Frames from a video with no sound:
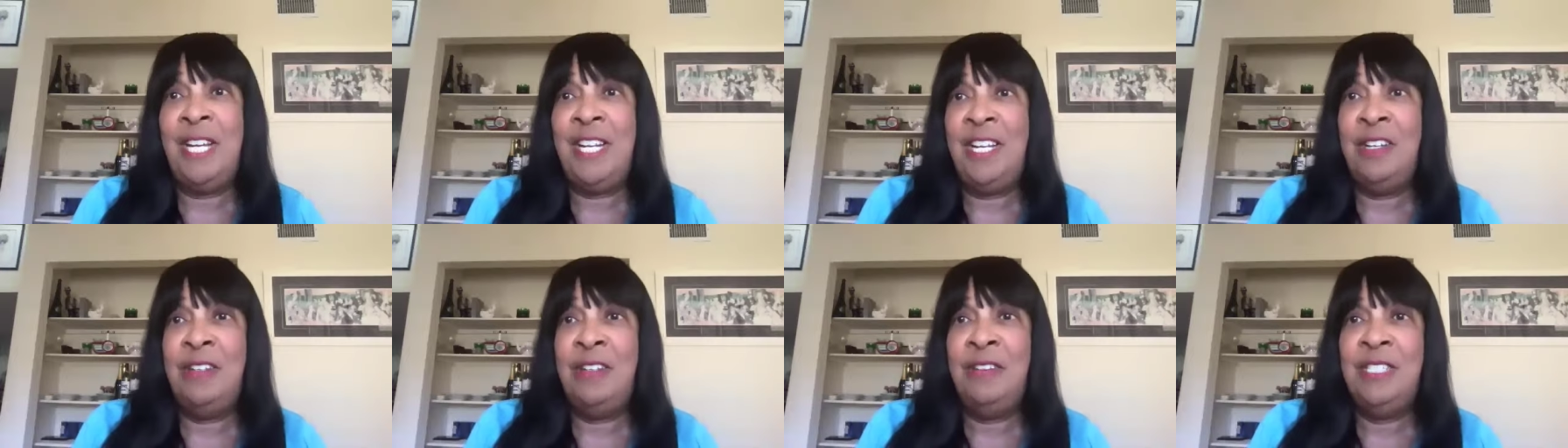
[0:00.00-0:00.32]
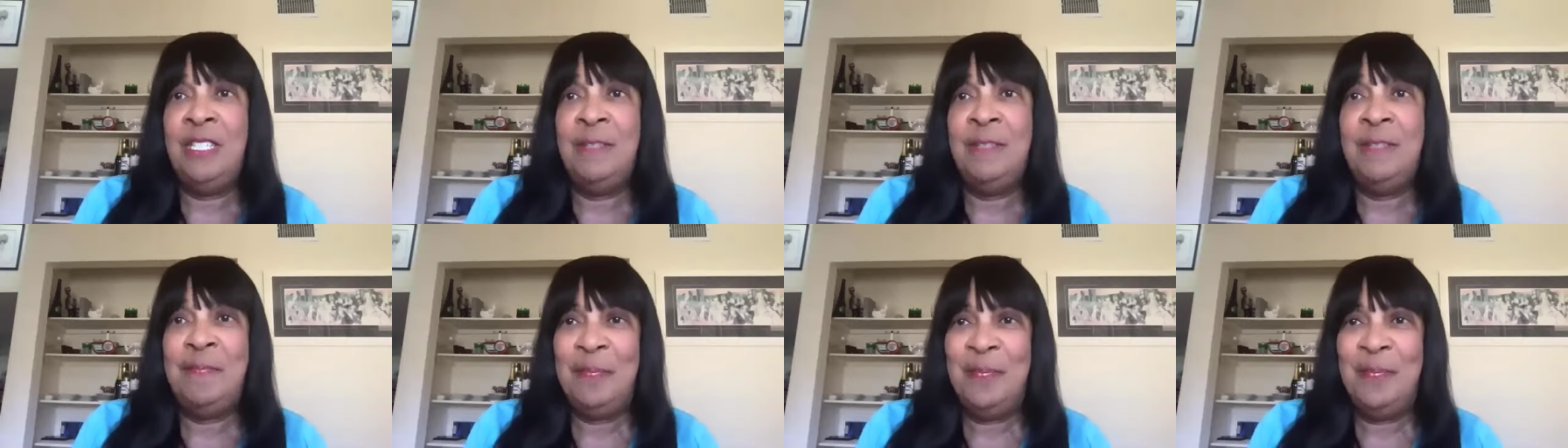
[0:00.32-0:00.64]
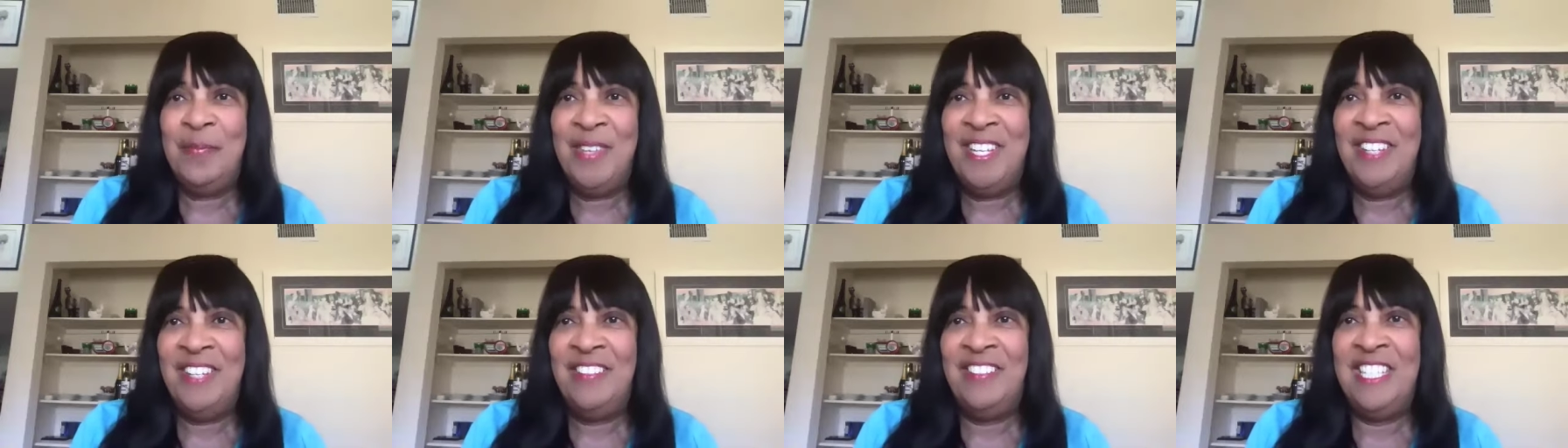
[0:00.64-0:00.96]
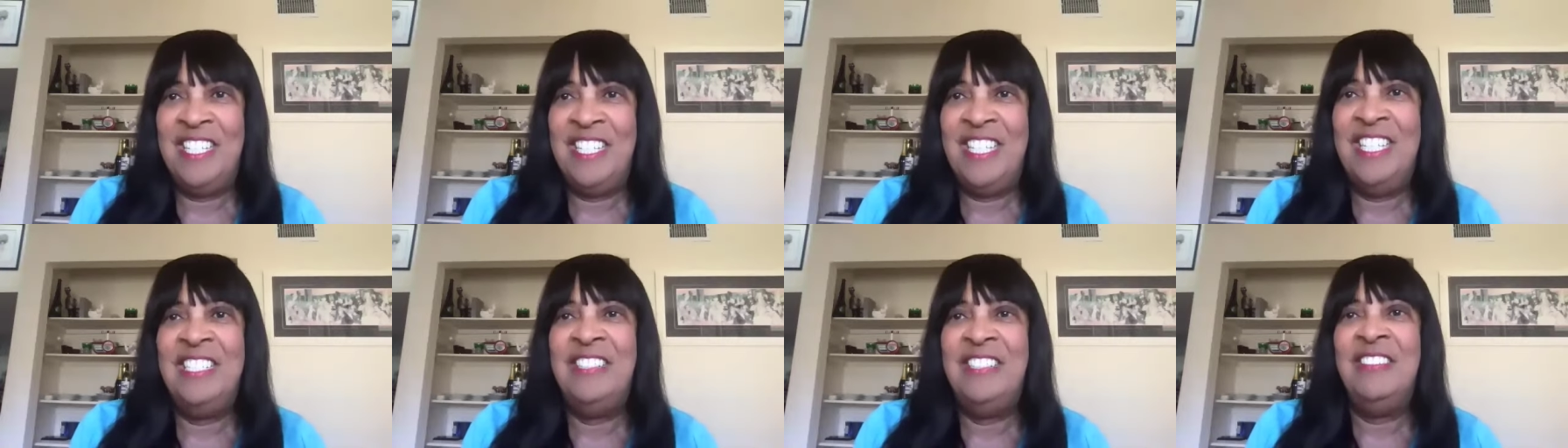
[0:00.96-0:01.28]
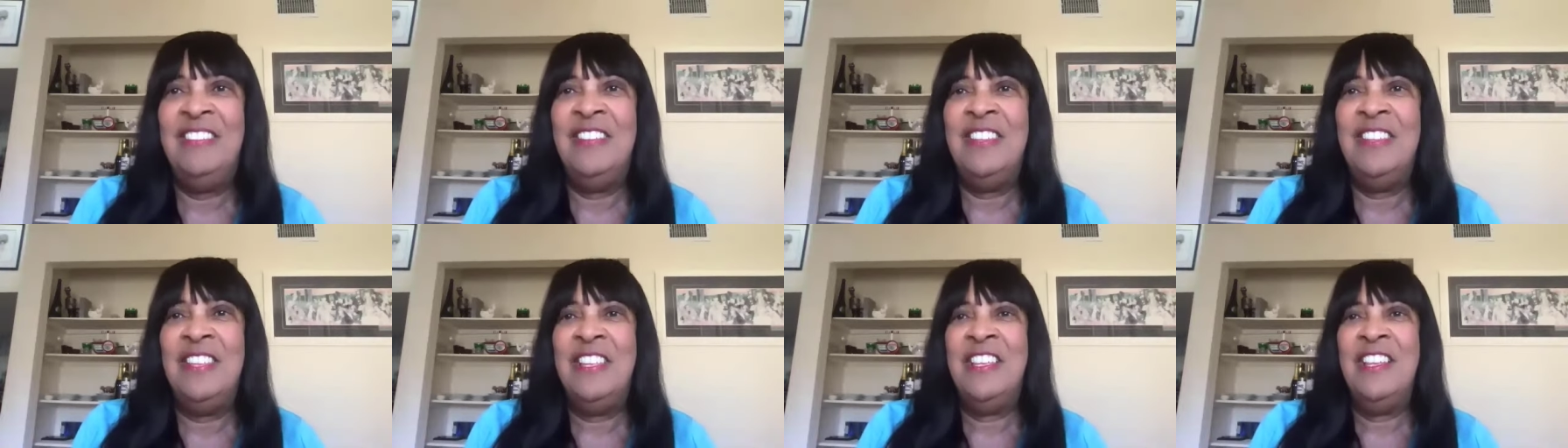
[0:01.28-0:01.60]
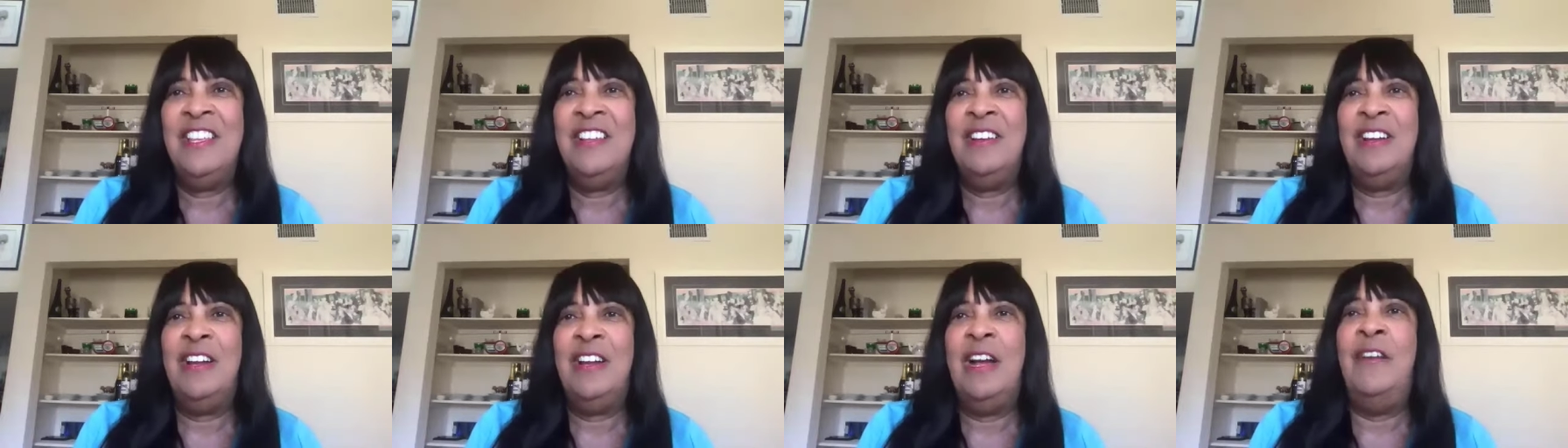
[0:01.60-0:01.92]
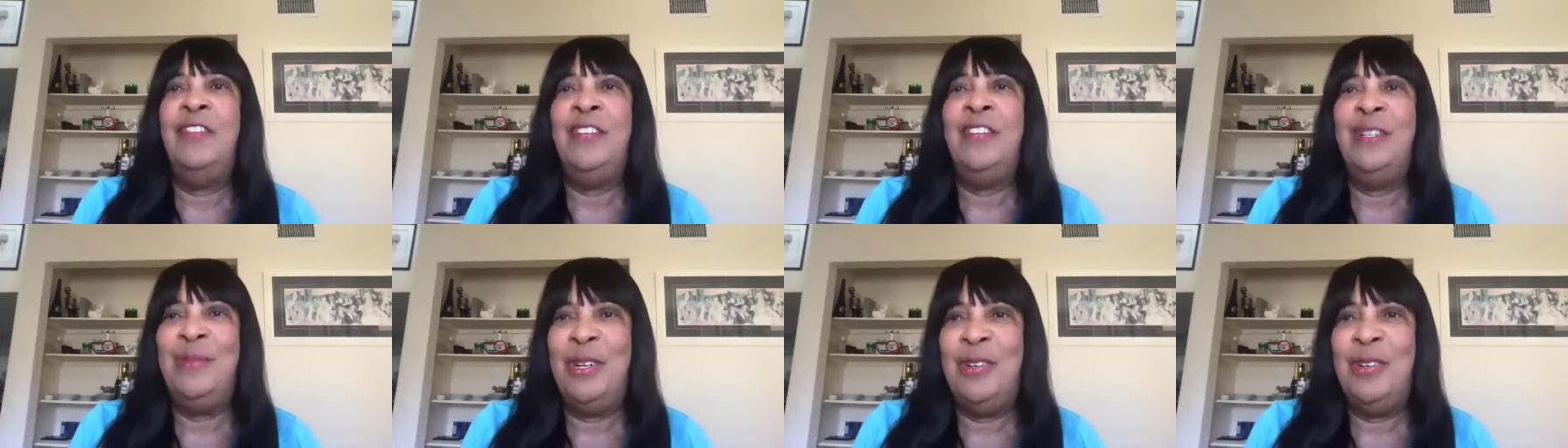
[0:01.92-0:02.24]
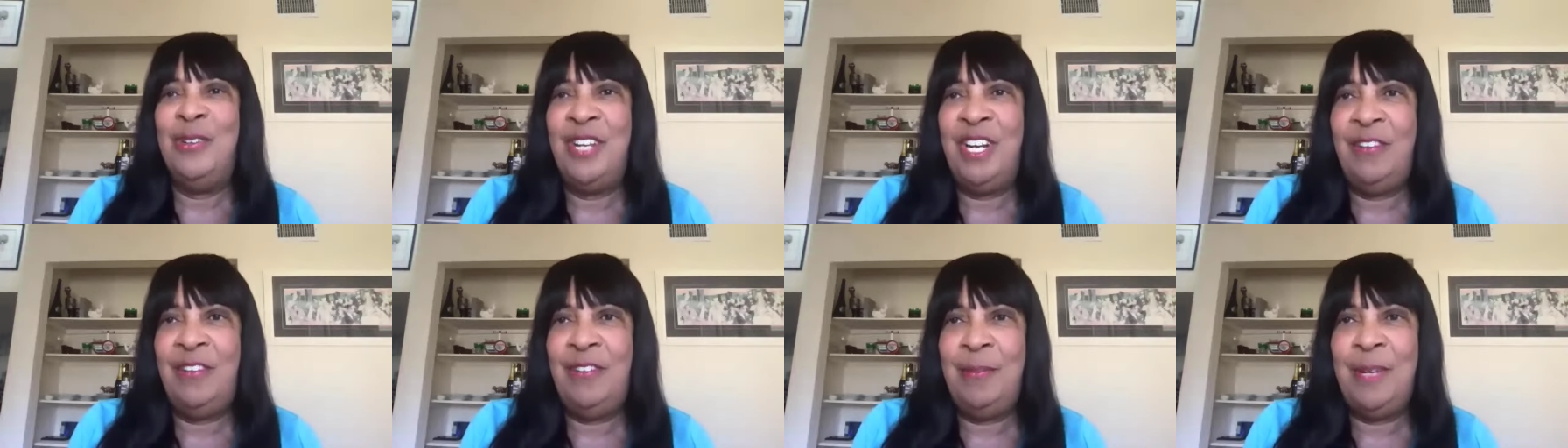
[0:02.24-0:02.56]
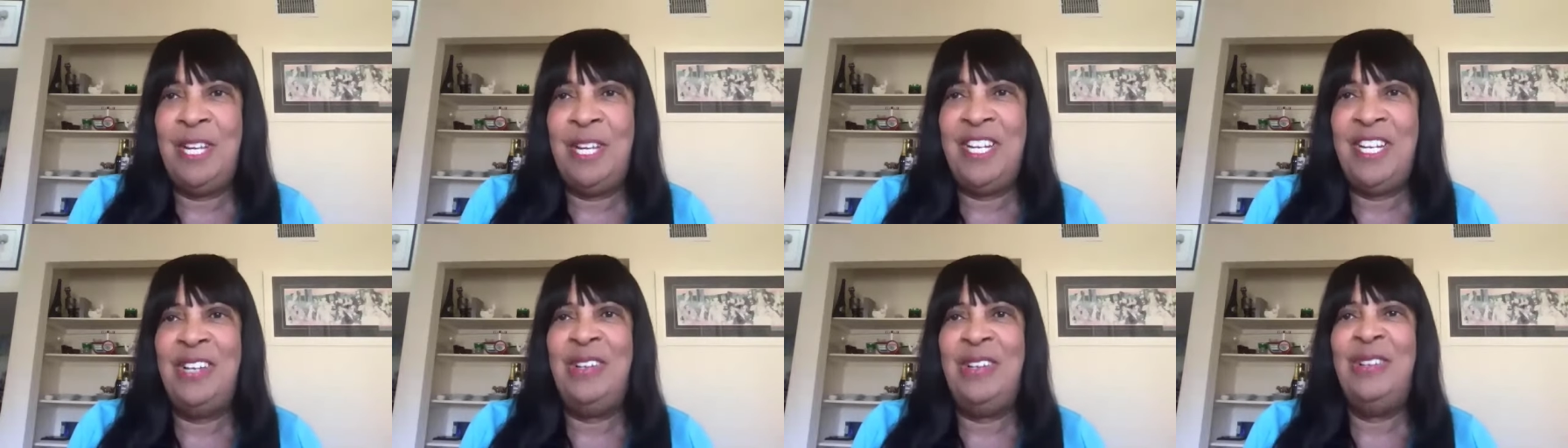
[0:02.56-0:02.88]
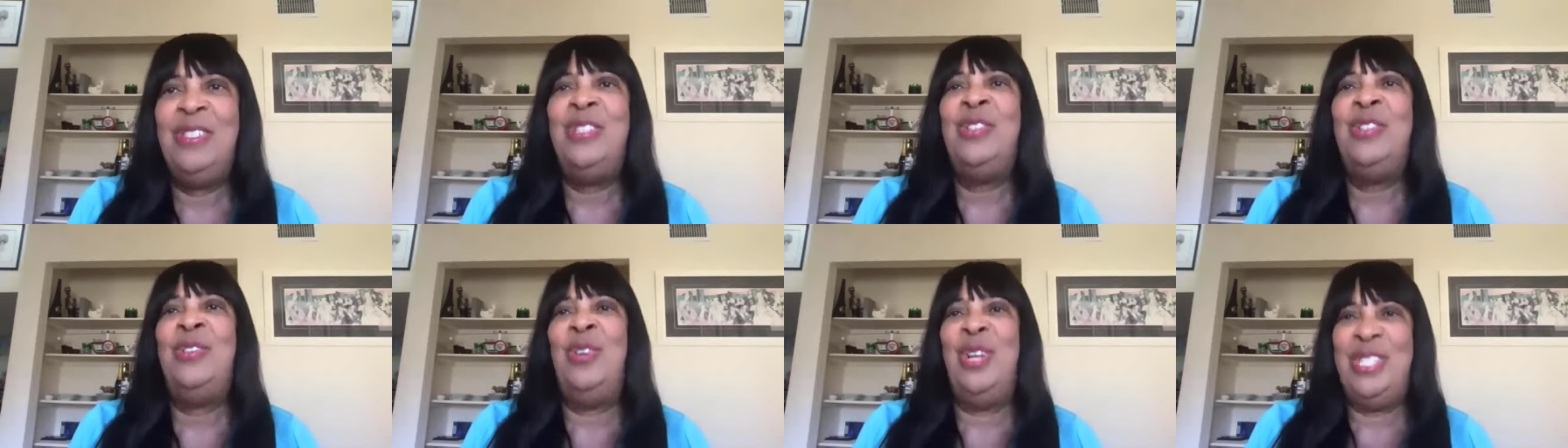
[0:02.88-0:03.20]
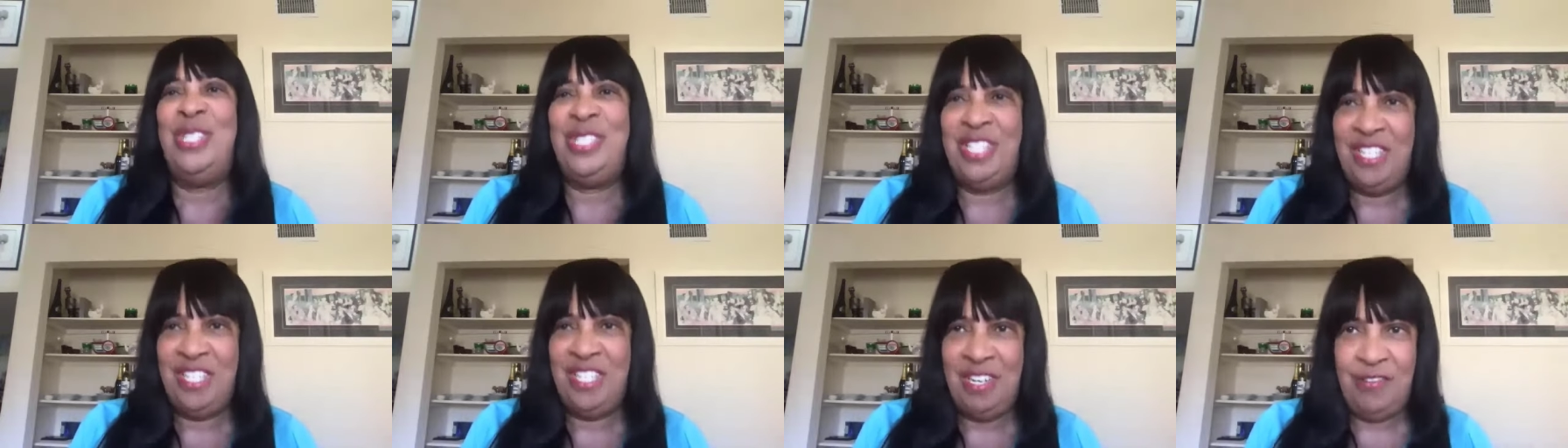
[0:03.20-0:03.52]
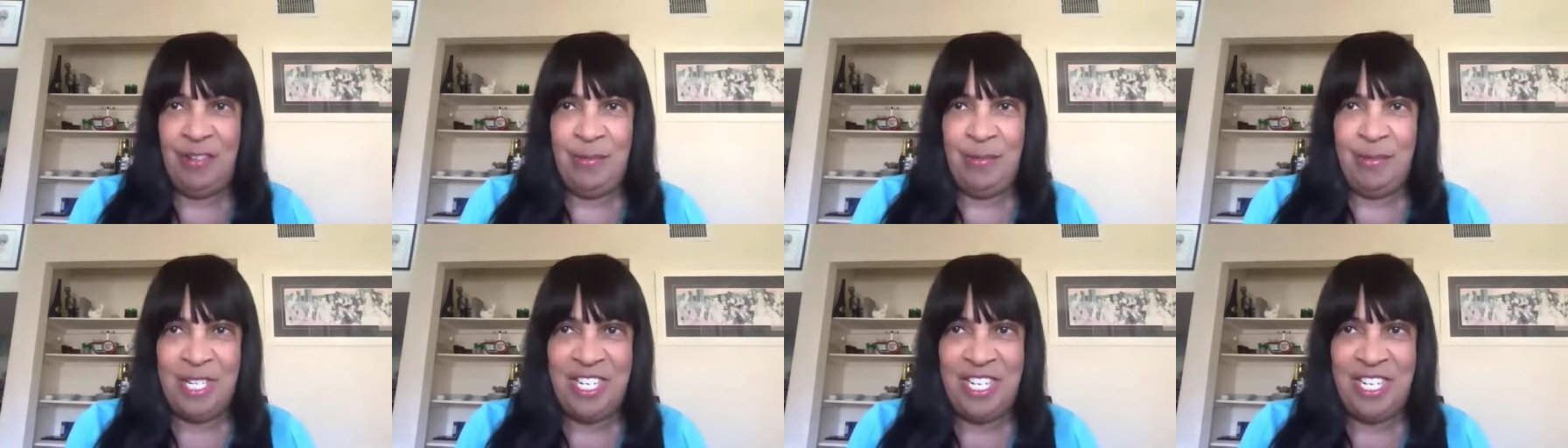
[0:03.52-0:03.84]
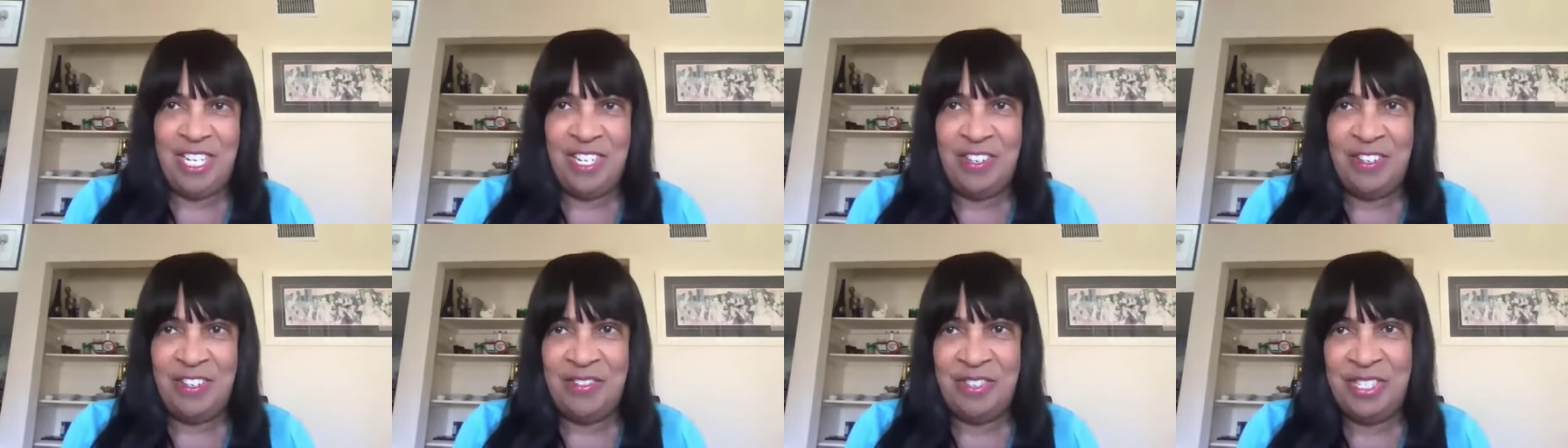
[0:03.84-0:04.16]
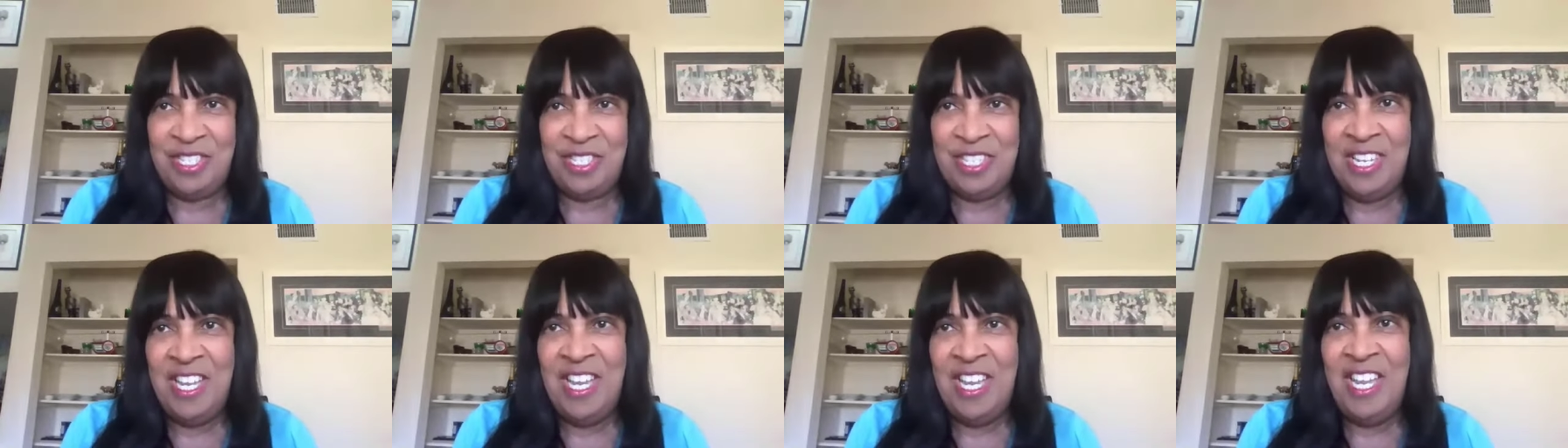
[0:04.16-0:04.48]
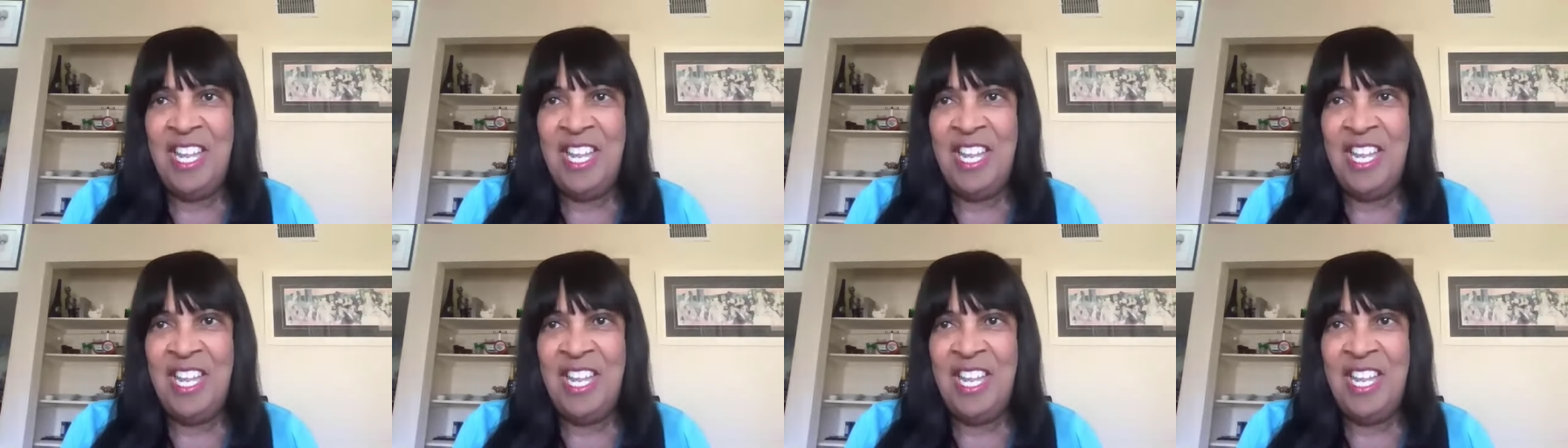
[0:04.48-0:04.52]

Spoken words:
else, okay? comfortable with everybody else, trusted everybody else,